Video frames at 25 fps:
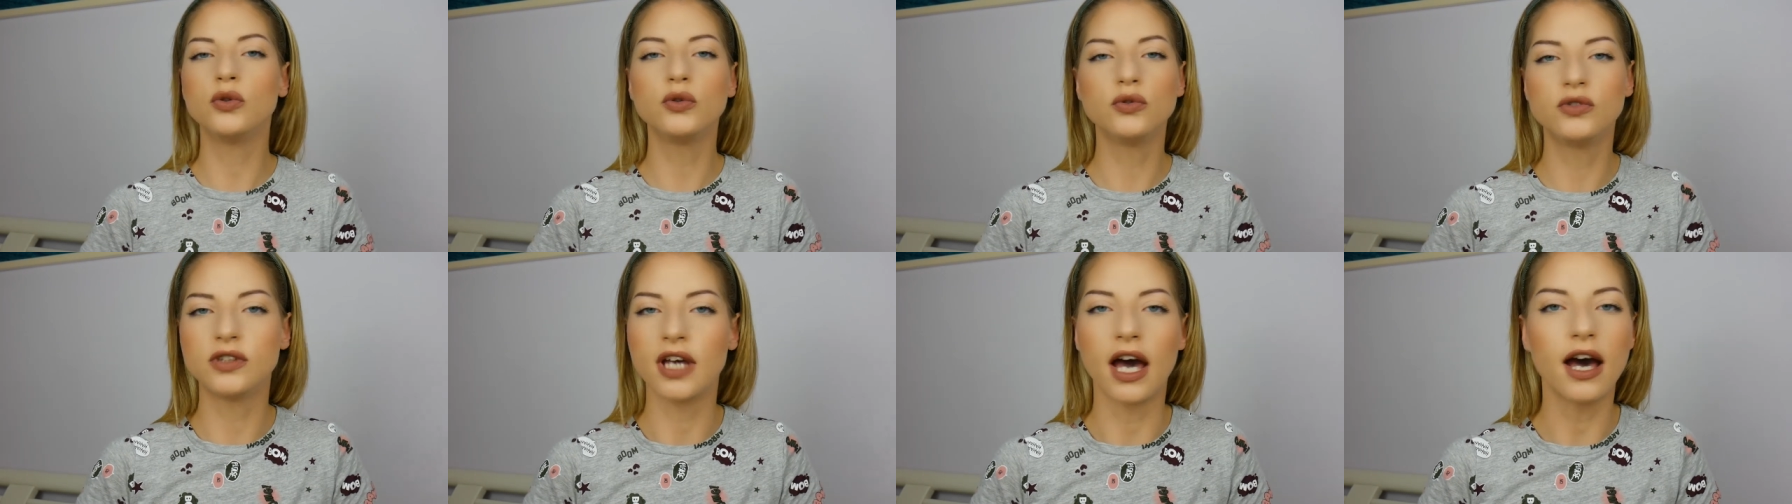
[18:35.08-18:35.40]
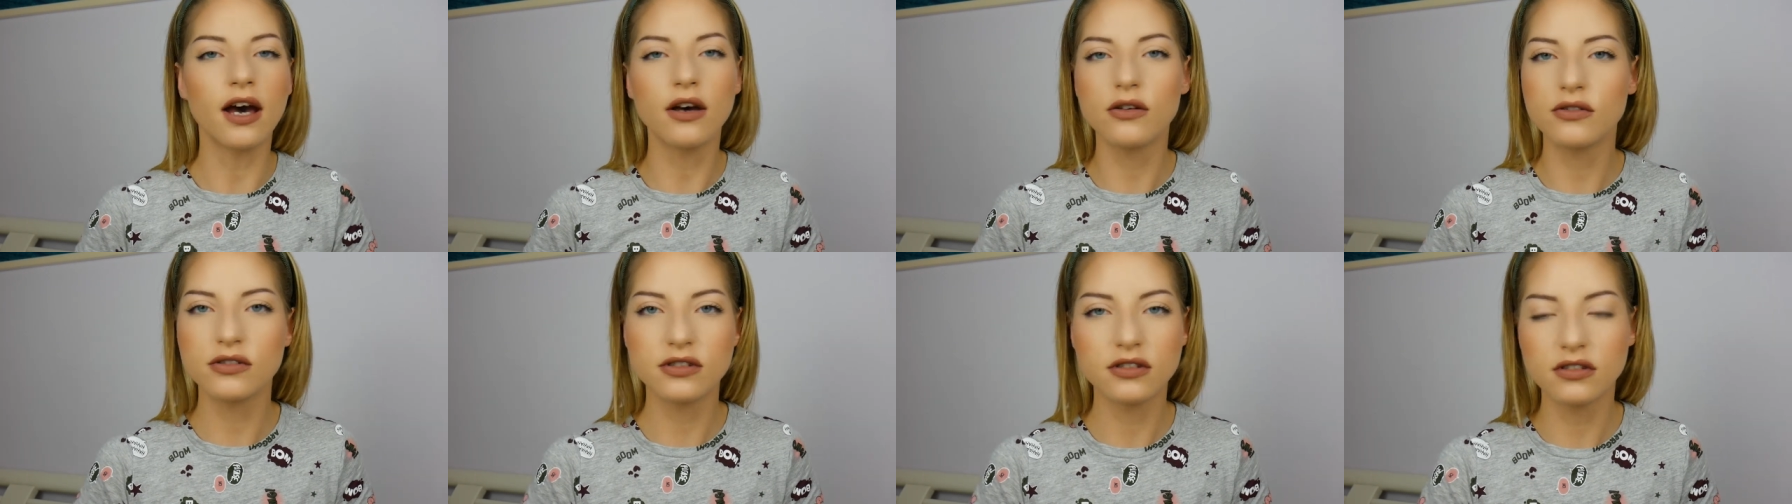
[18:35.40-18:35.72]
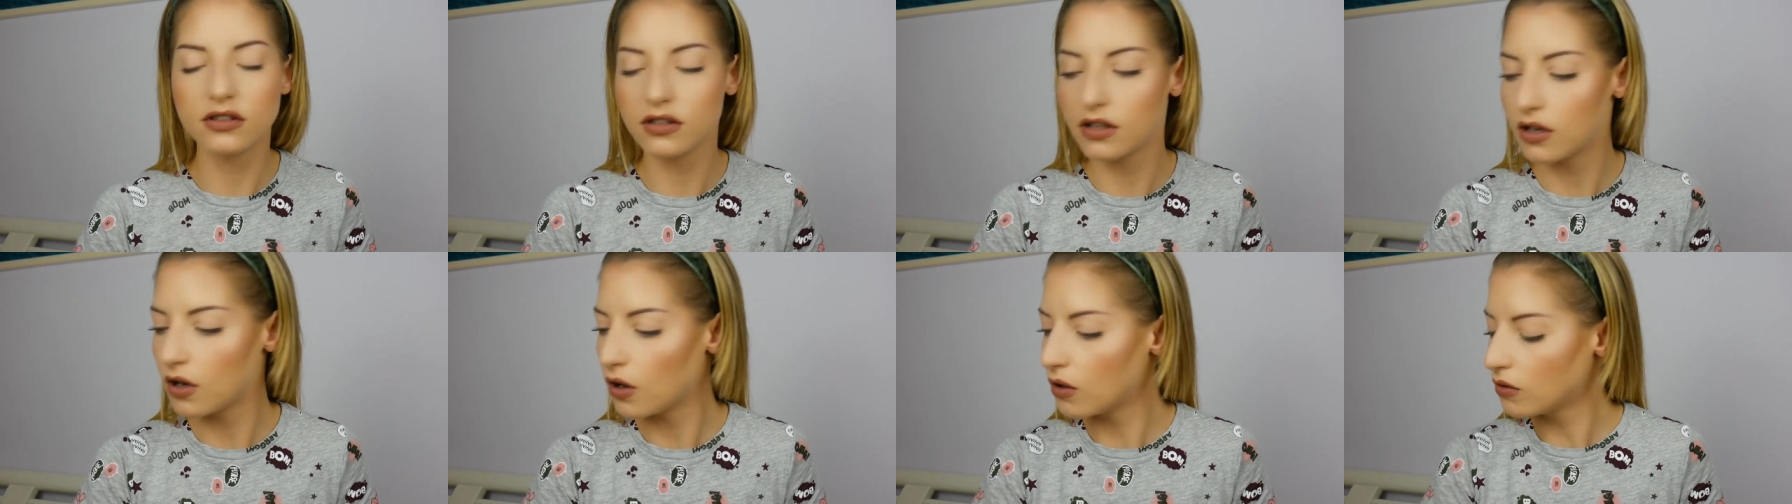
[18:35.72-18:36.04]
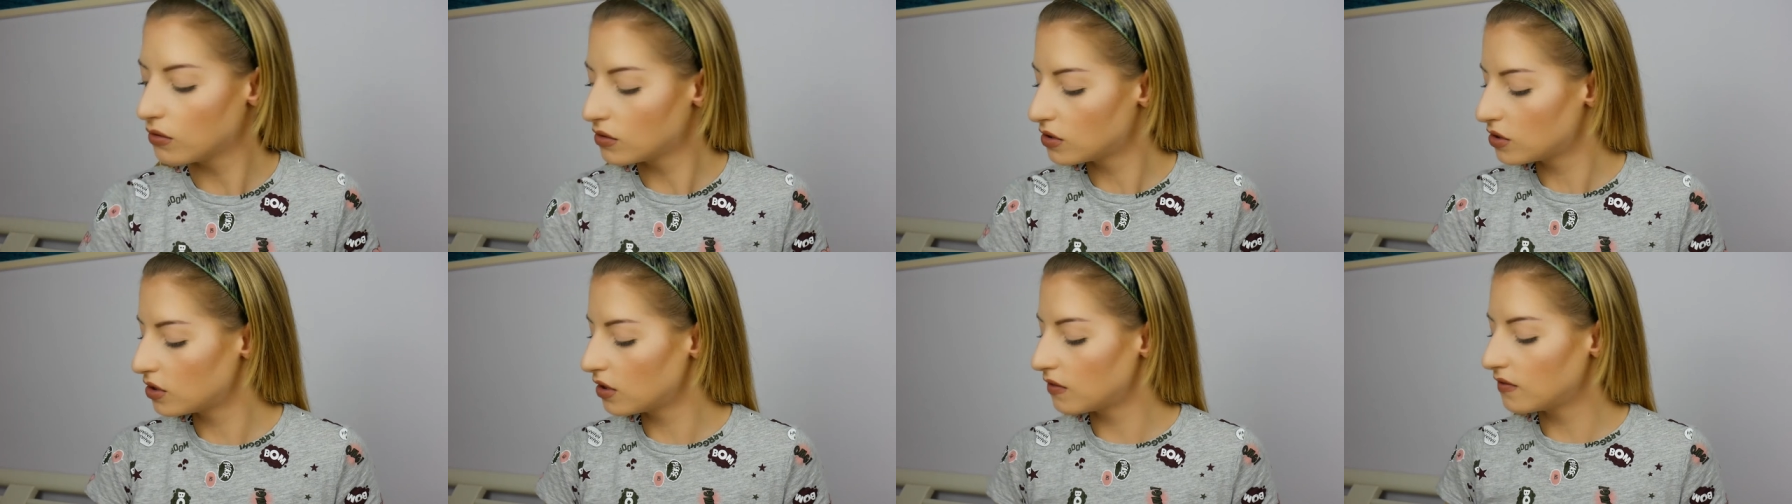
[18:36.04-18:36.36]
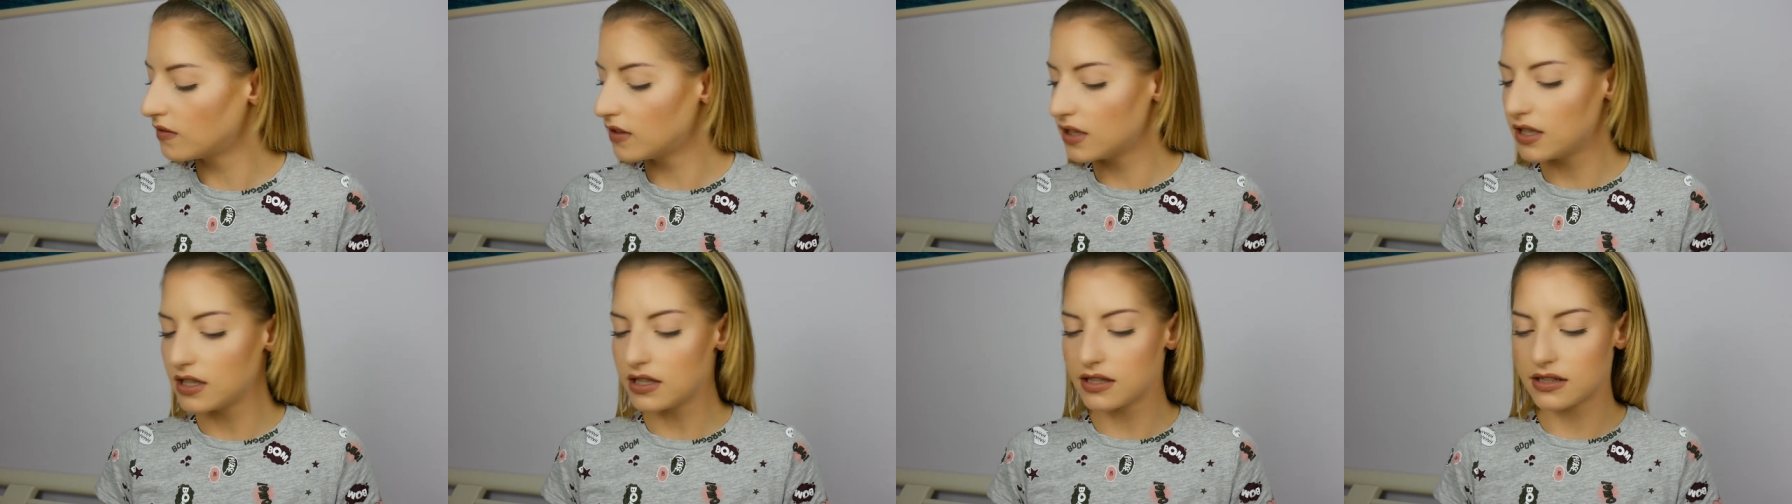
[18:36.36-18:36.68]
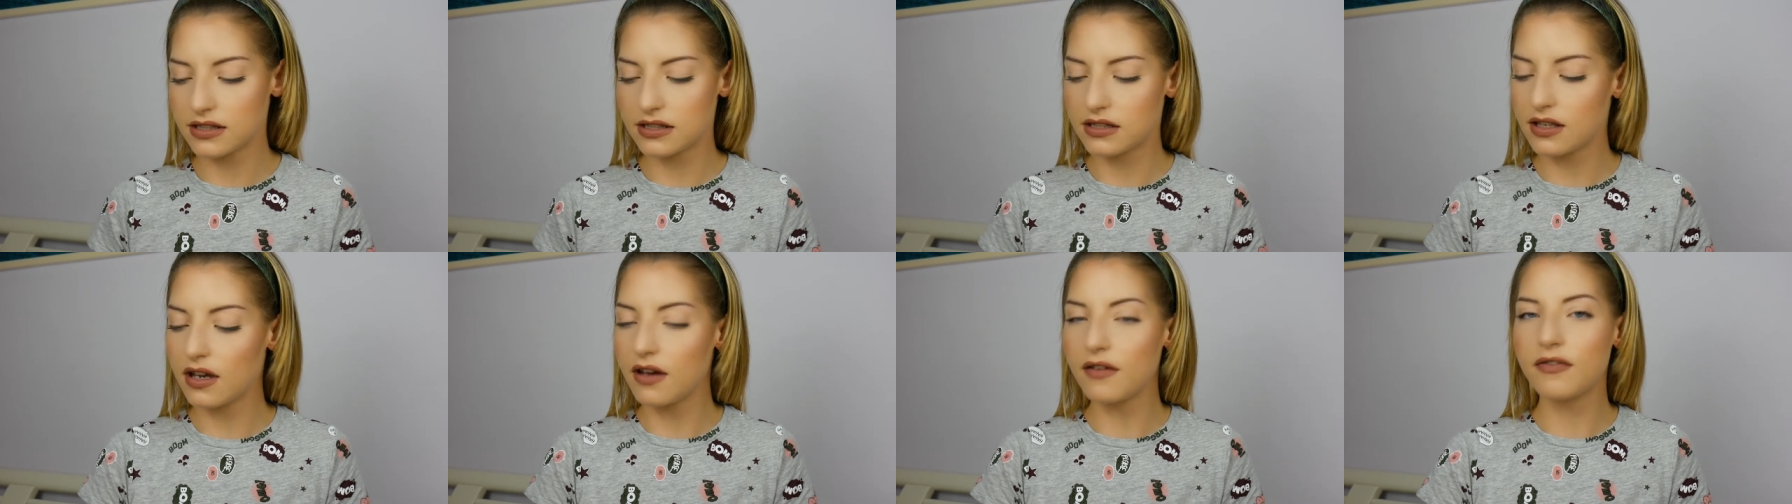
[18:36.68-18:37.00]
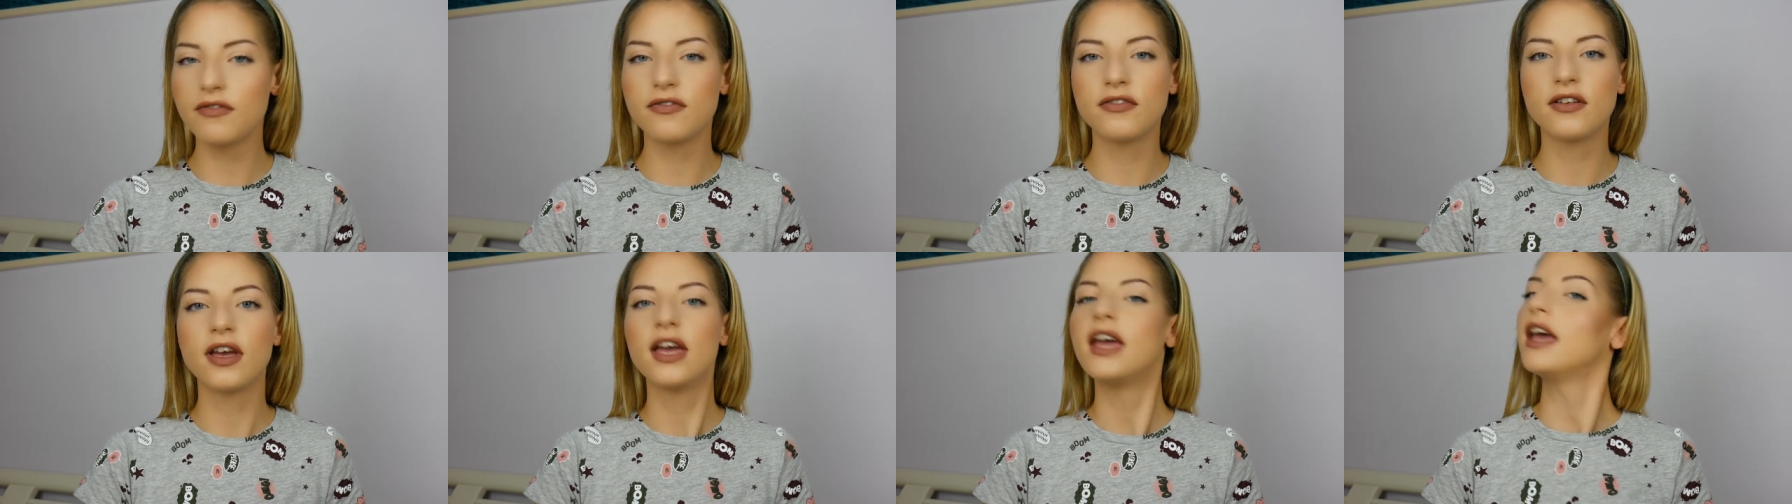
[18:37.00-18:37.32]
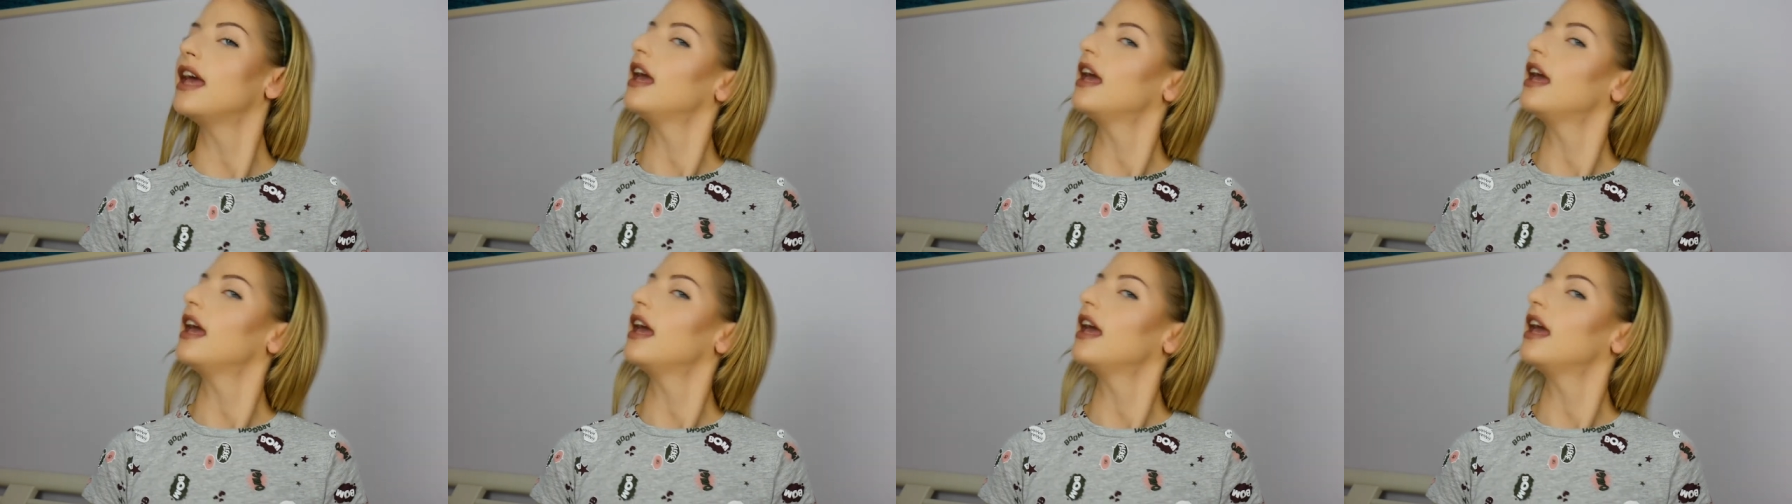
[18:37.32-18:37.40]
2,000 coats of this stuff.